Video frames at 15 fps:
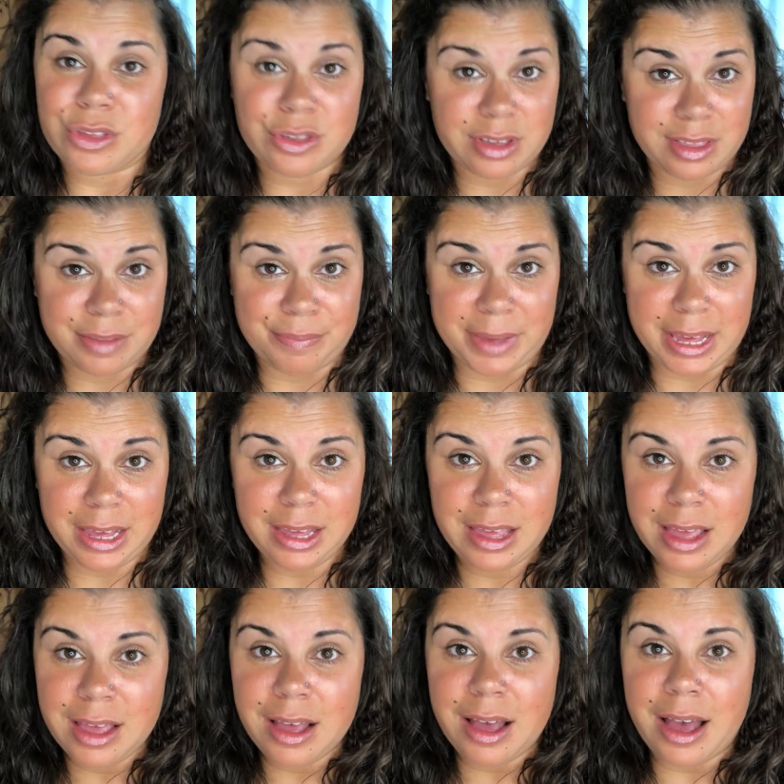just me,
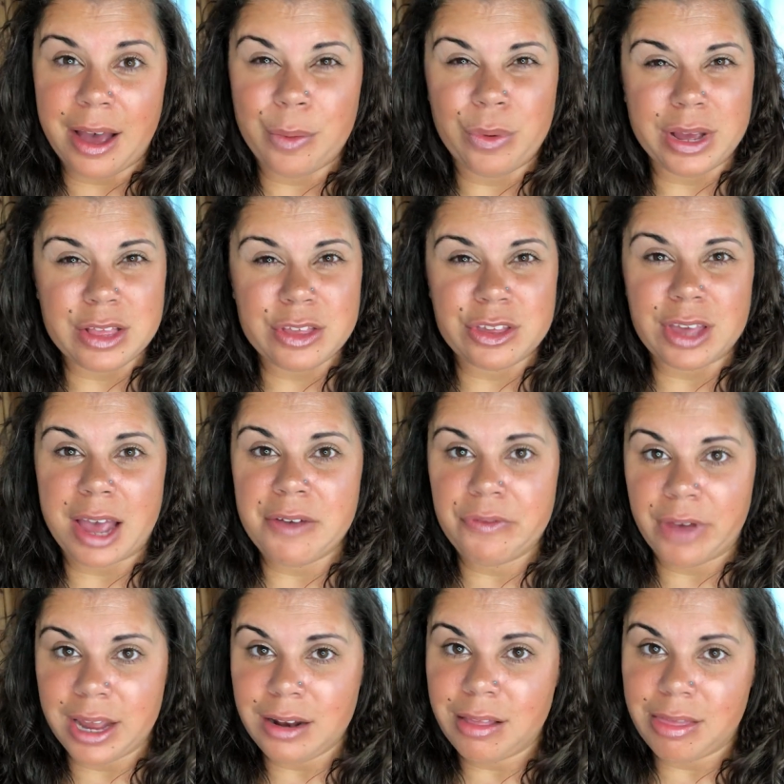which I
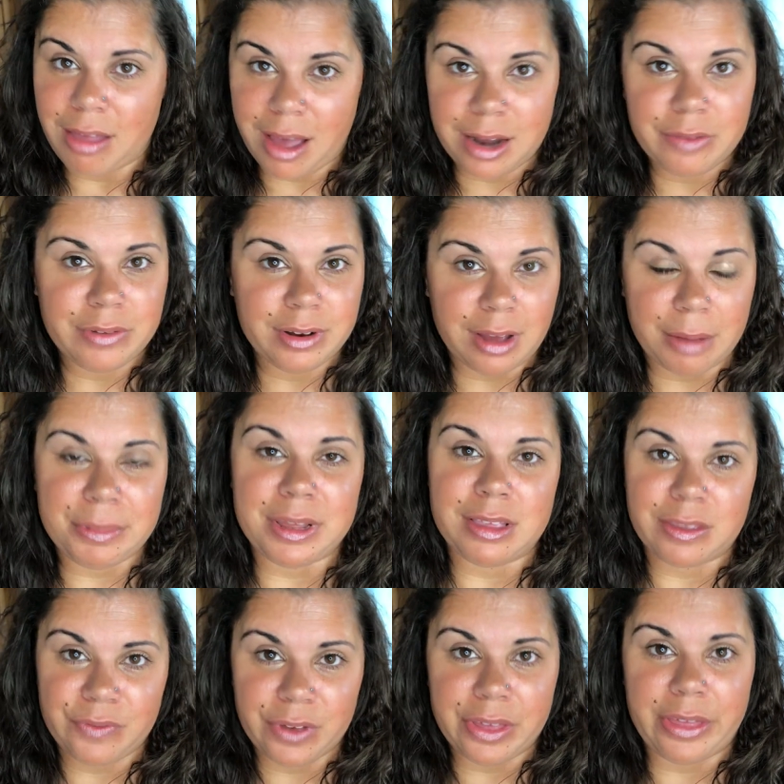find a lot of
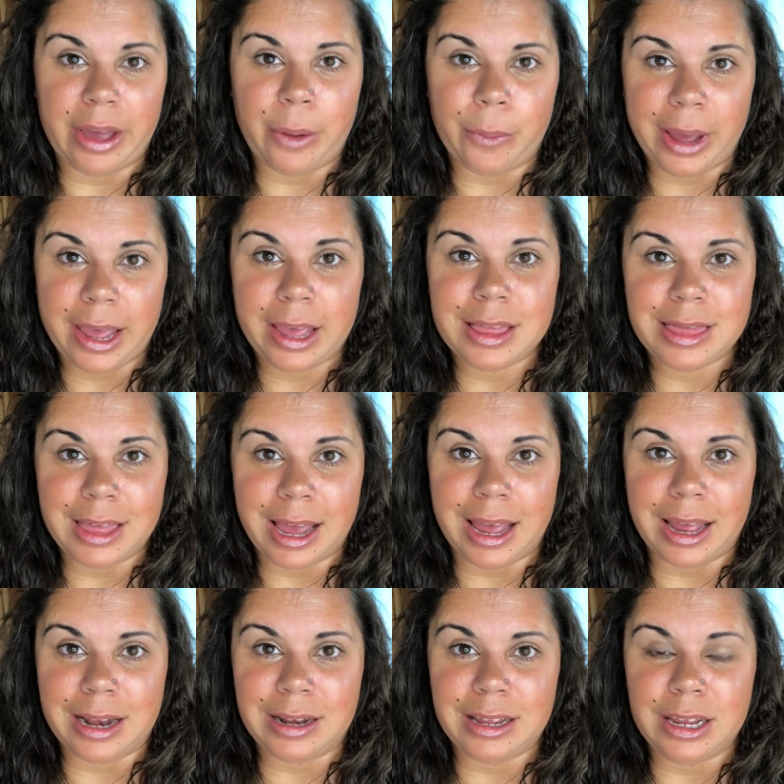adoptees feel that way.
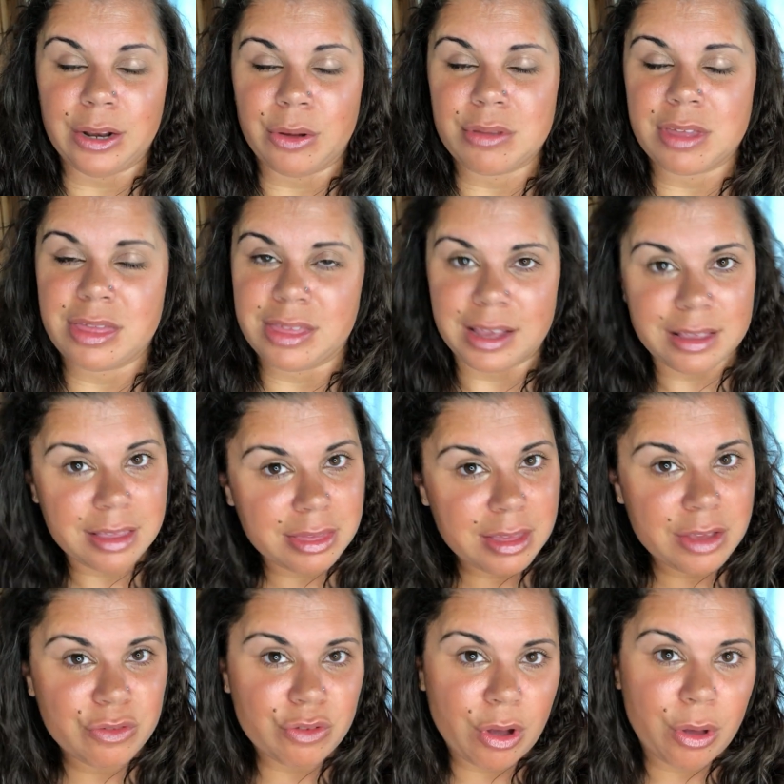That the things that
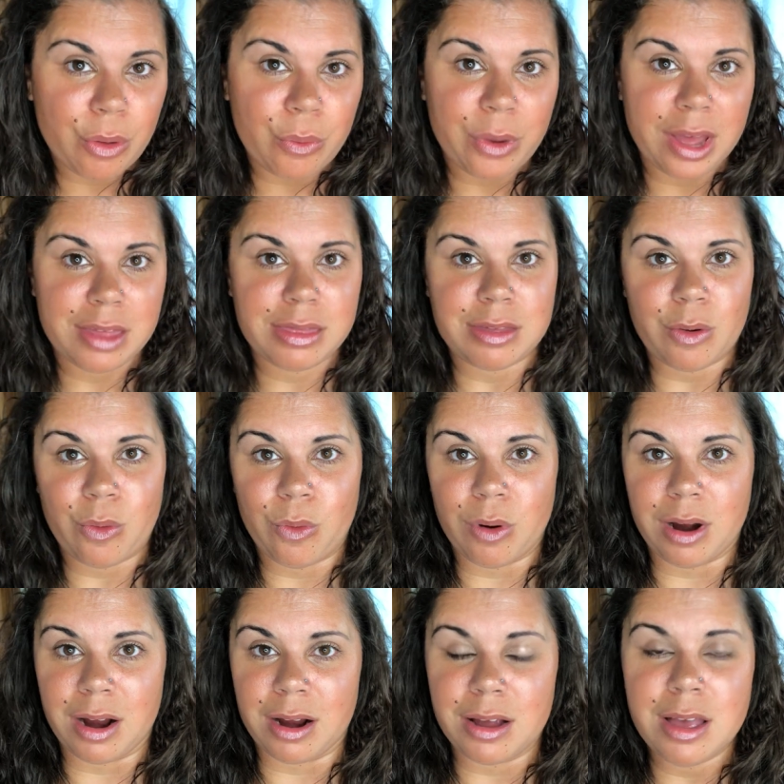they struggle with
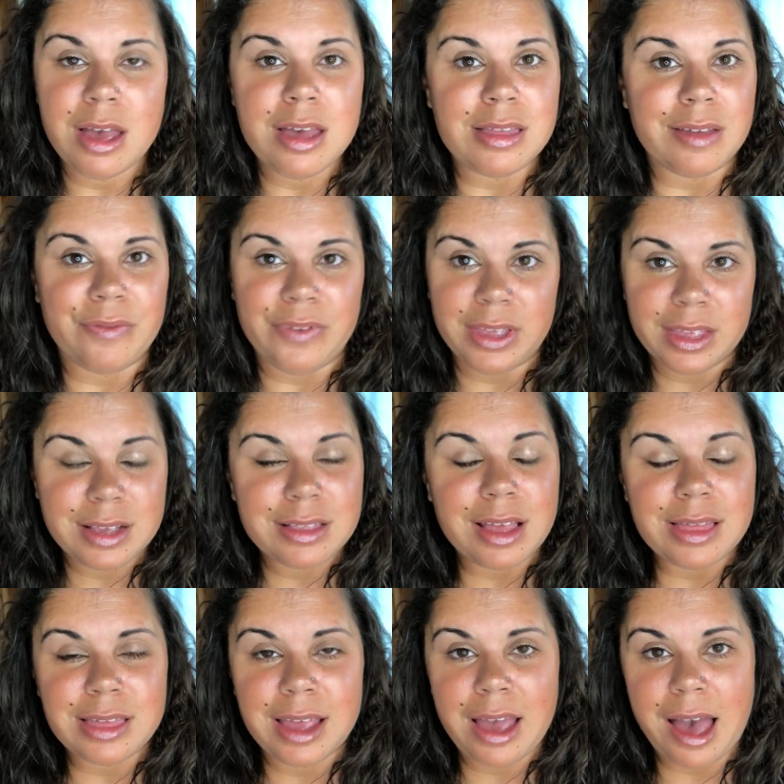or the feelings
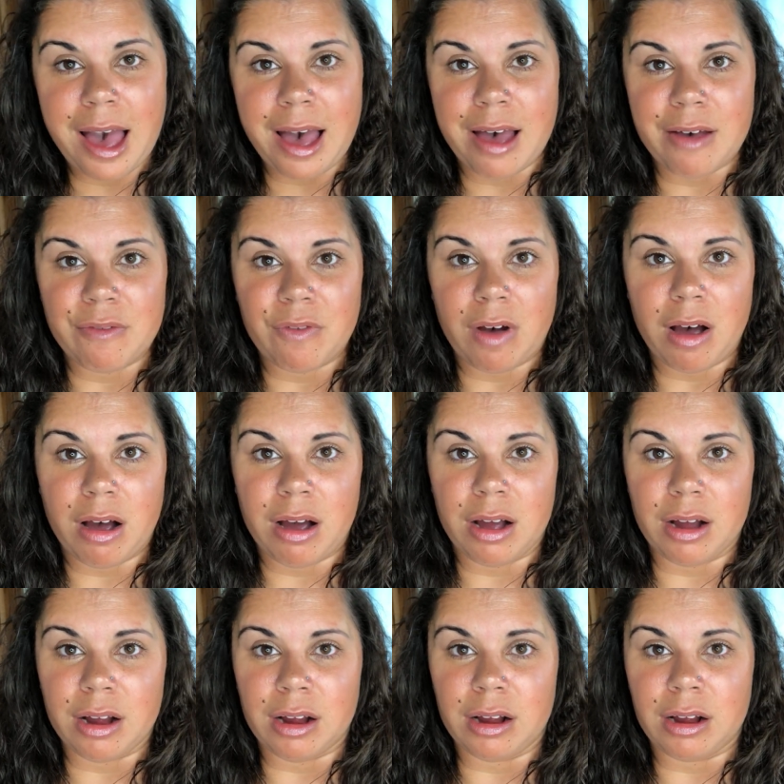that they have
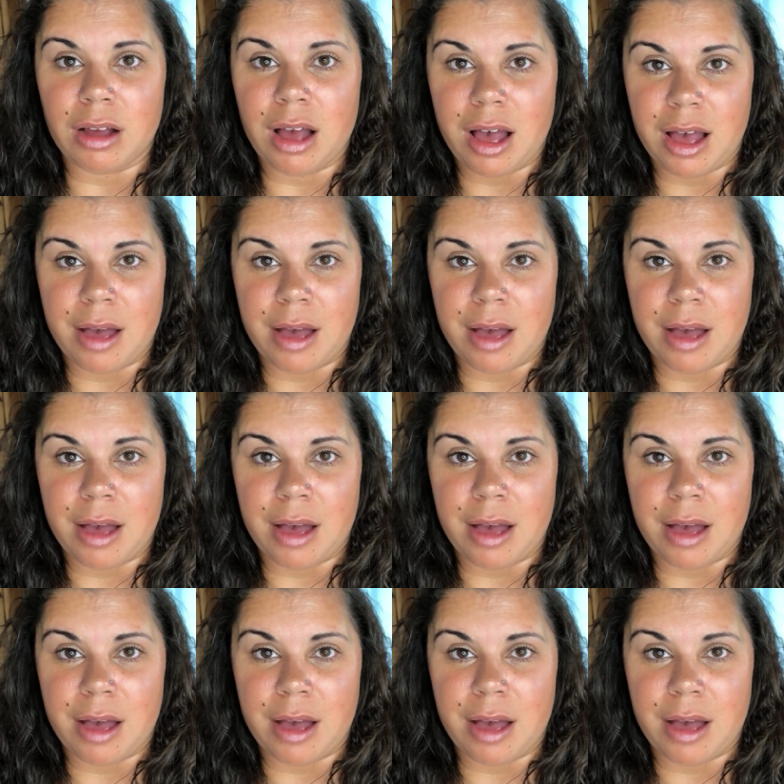are